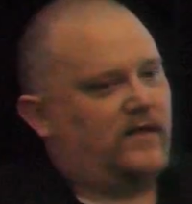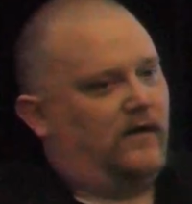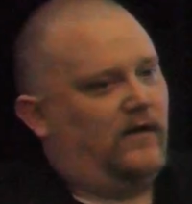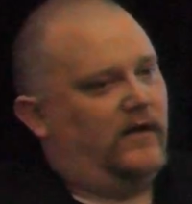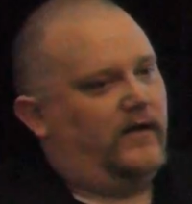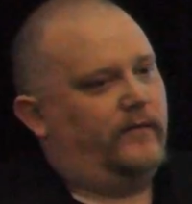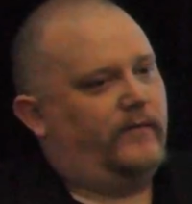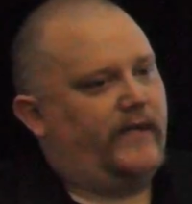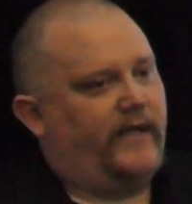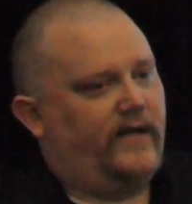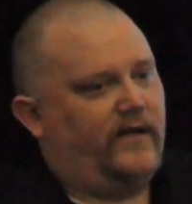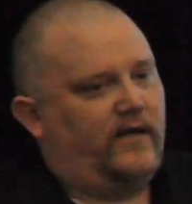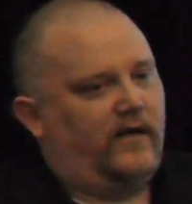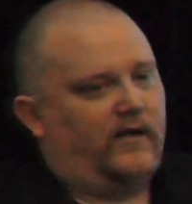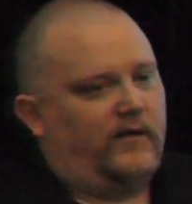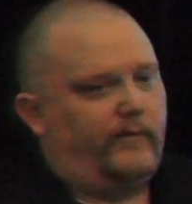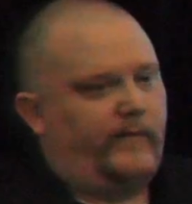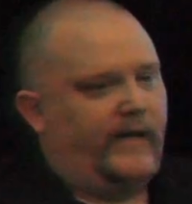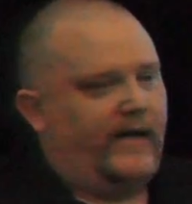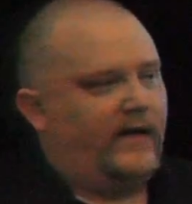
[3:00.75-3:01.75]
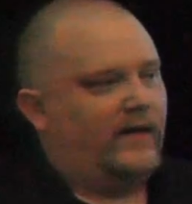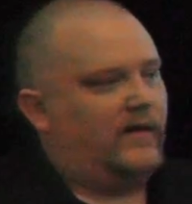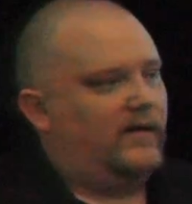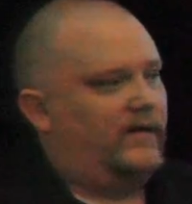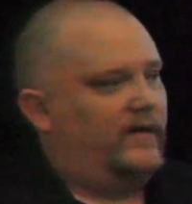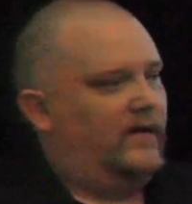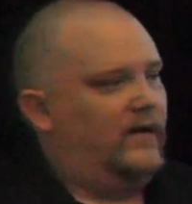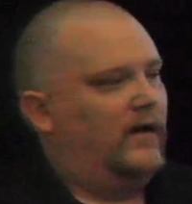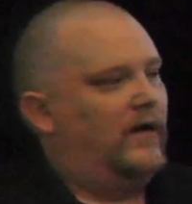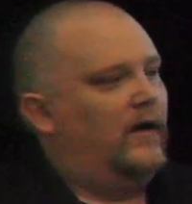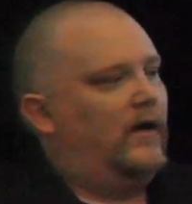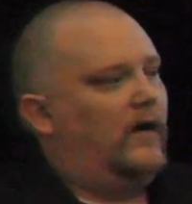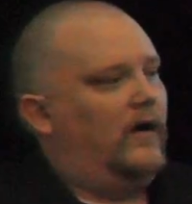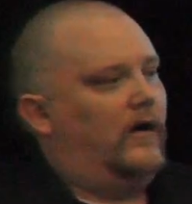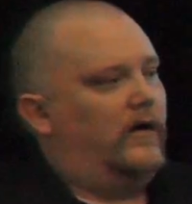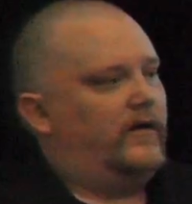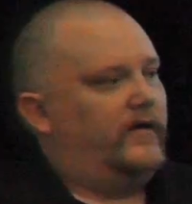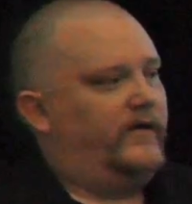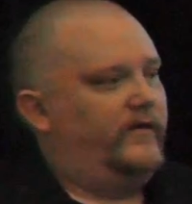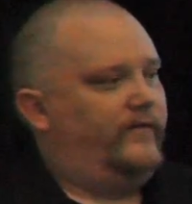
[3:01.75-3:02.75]
all updated automatically
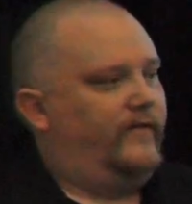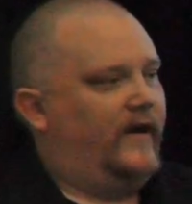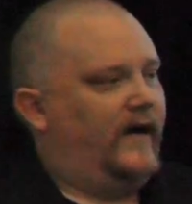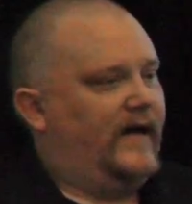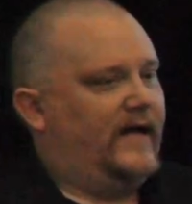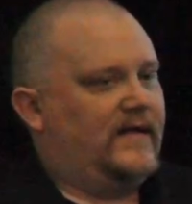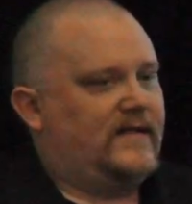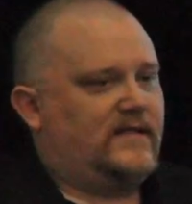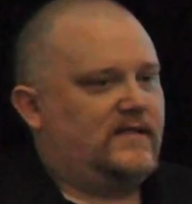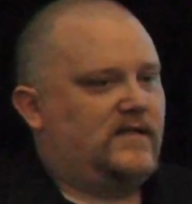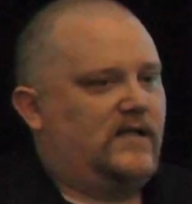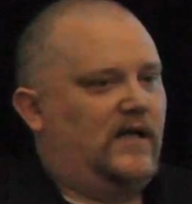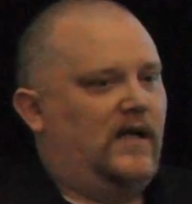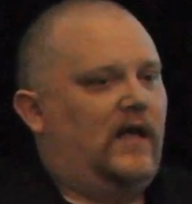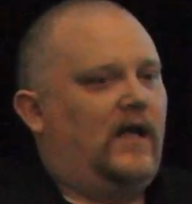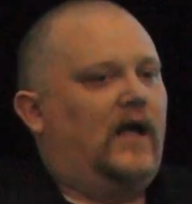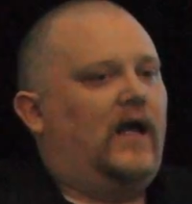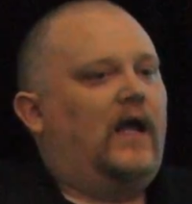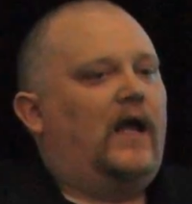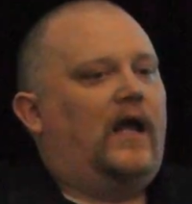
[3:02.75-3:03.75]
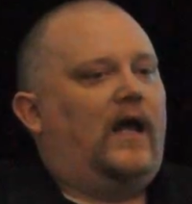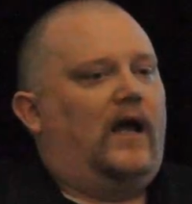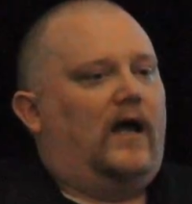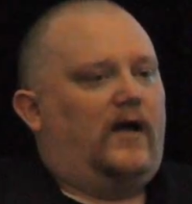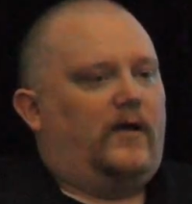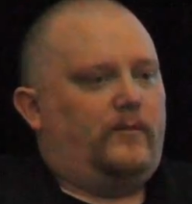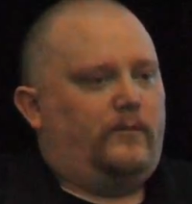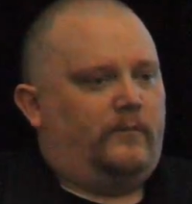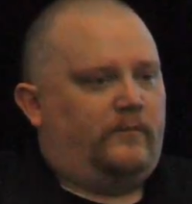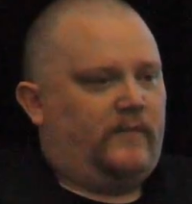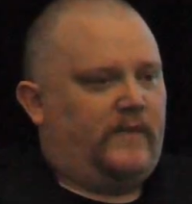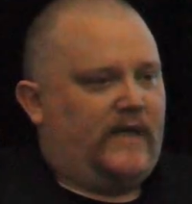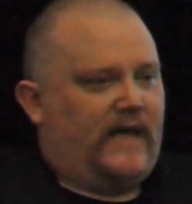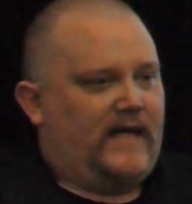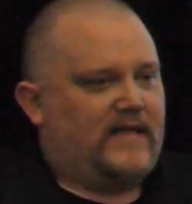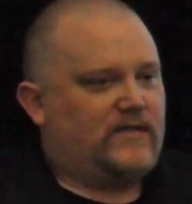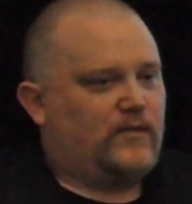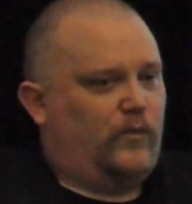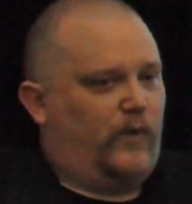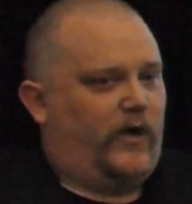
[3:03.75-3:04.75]
on a device.
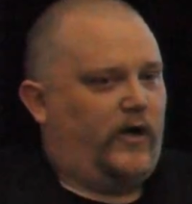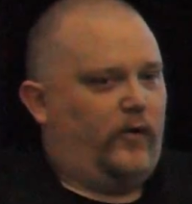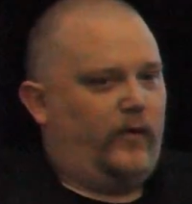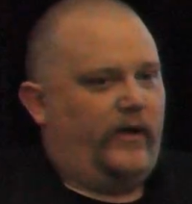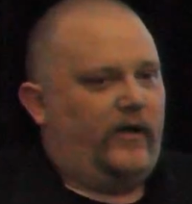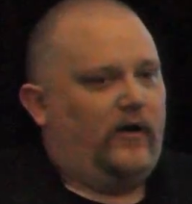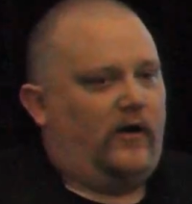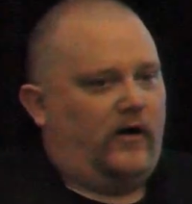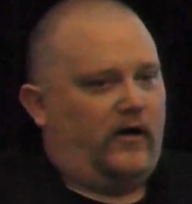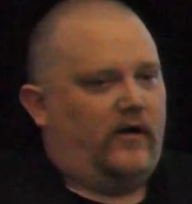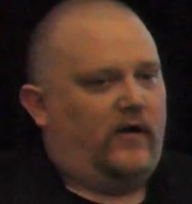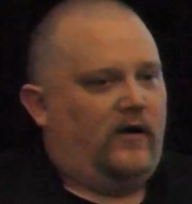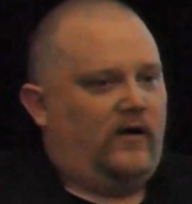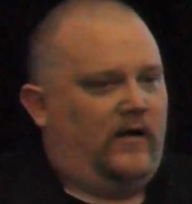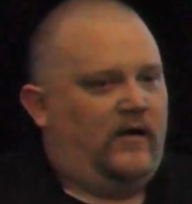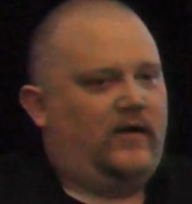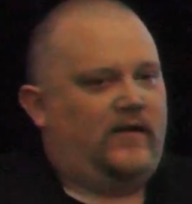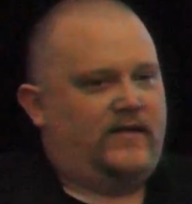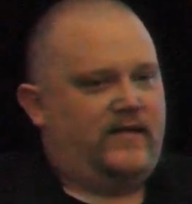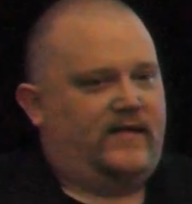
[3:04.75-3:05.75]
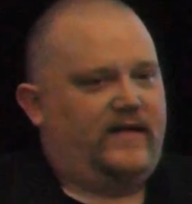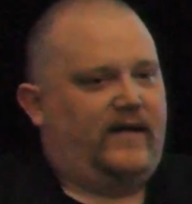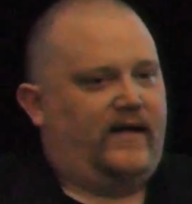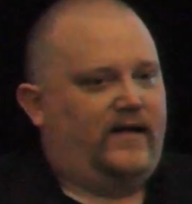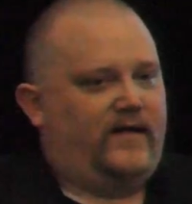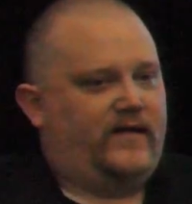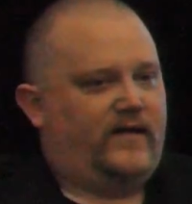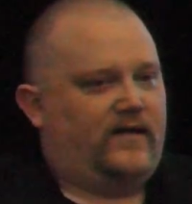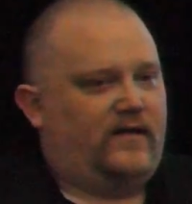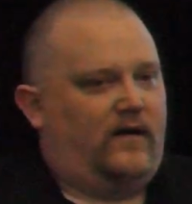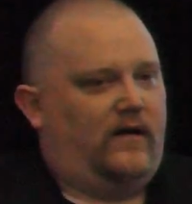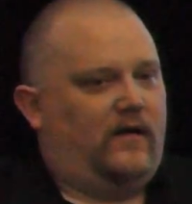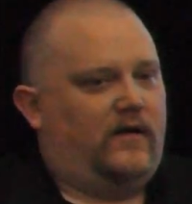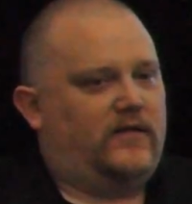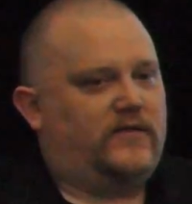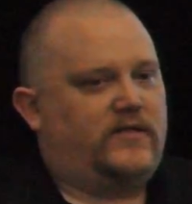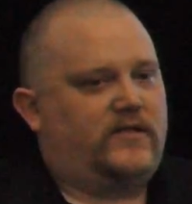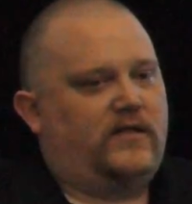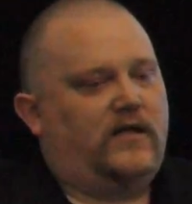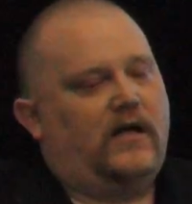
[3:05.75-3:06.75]
That's where we are today in
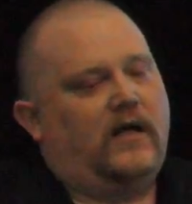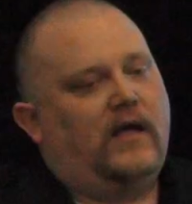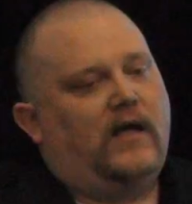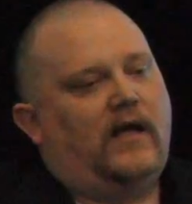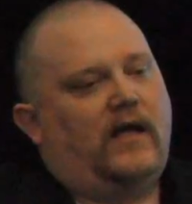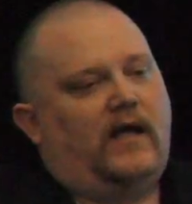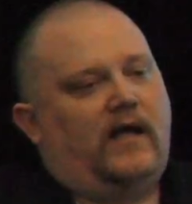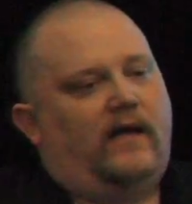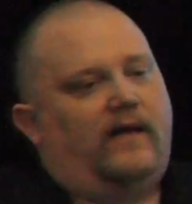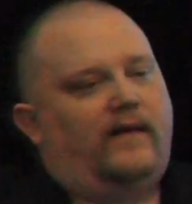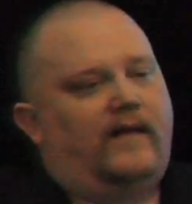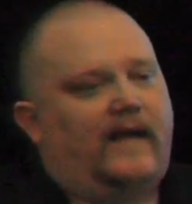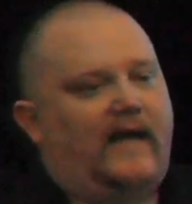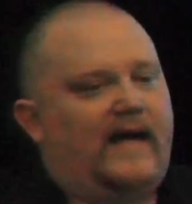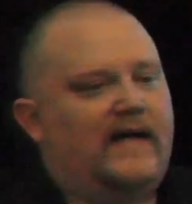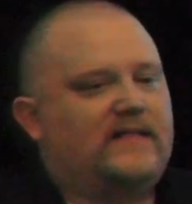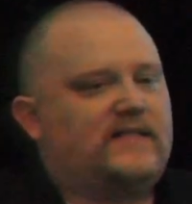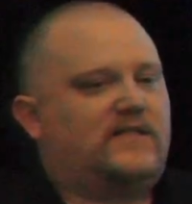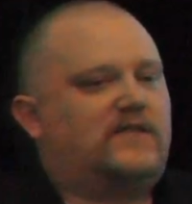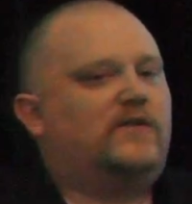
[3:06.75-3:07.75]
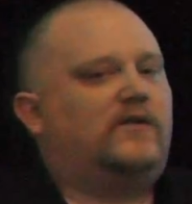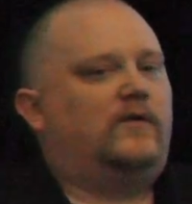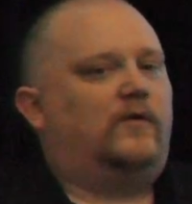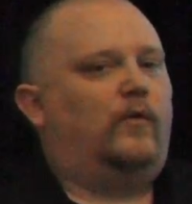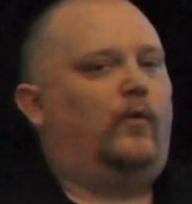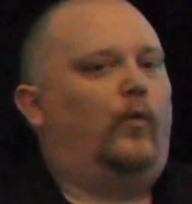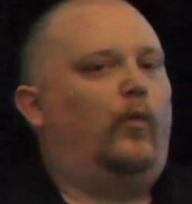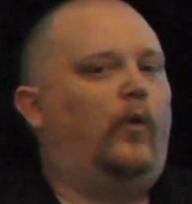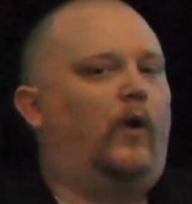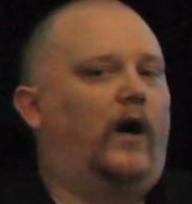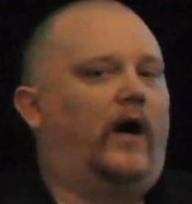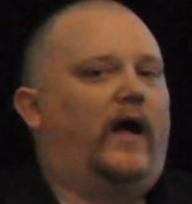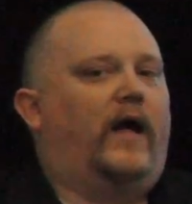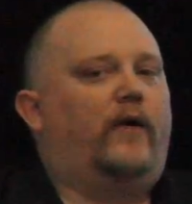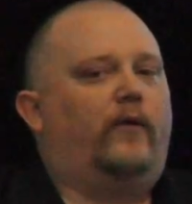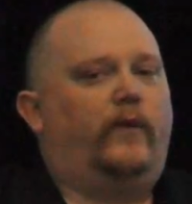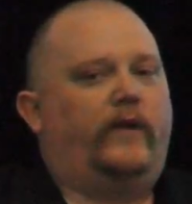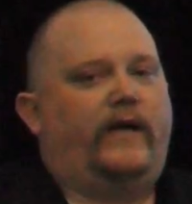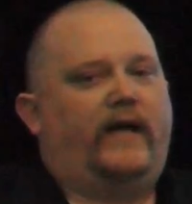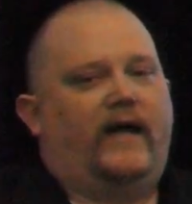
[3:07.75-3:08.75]
technology, and that's why
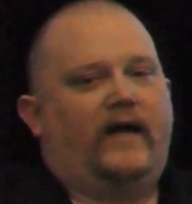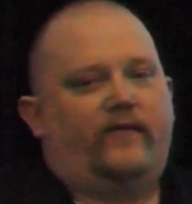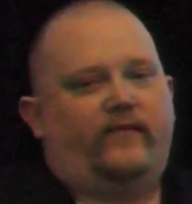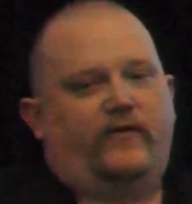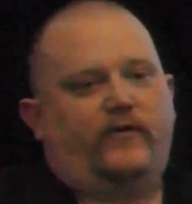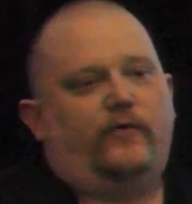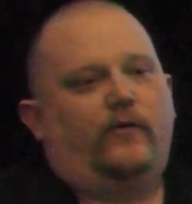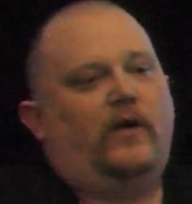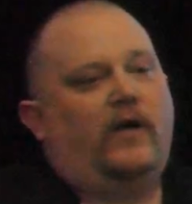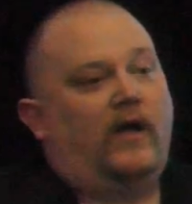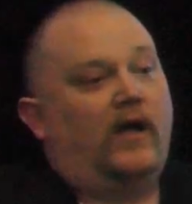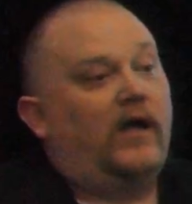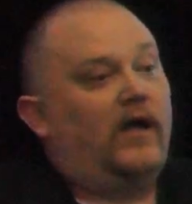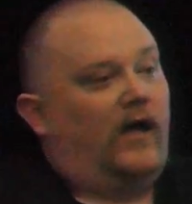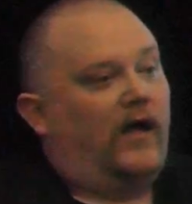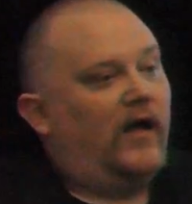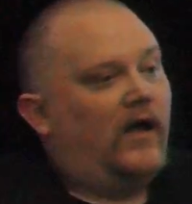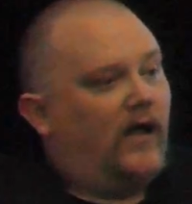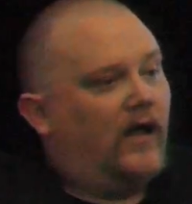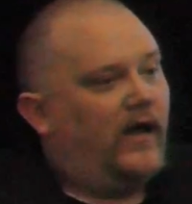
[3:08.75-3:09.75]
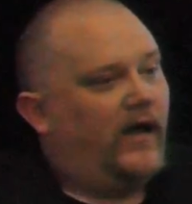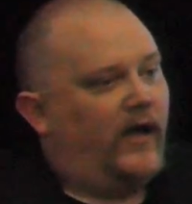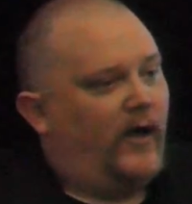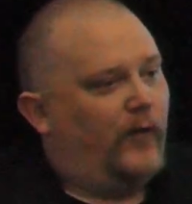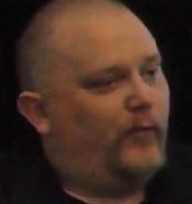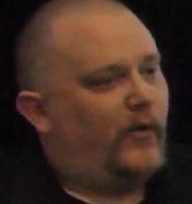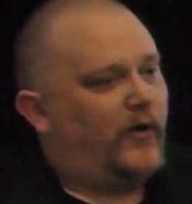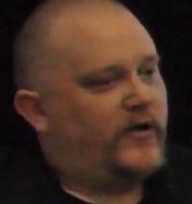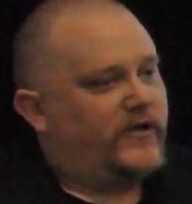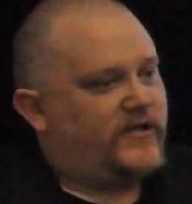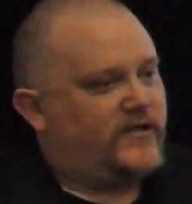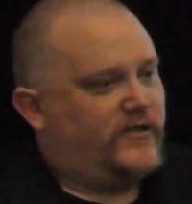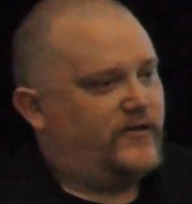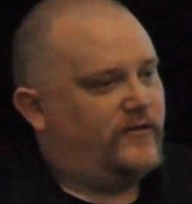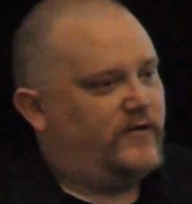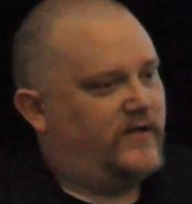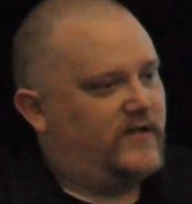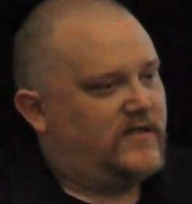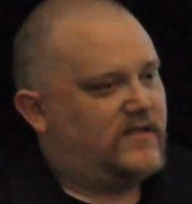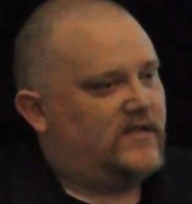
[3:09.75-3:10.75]
we have to help our
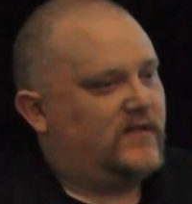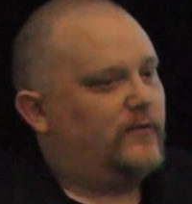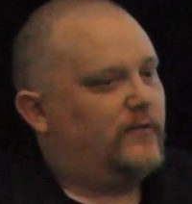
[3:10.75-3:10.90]
students